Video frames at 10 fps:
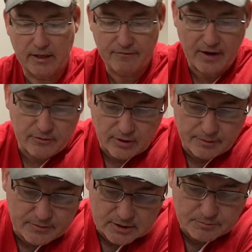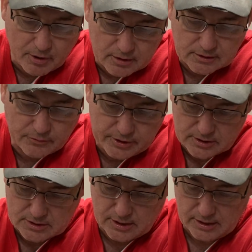if I rub this part that we
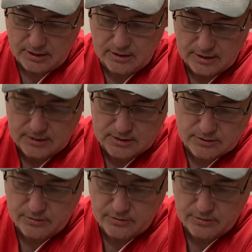just did, it doesn't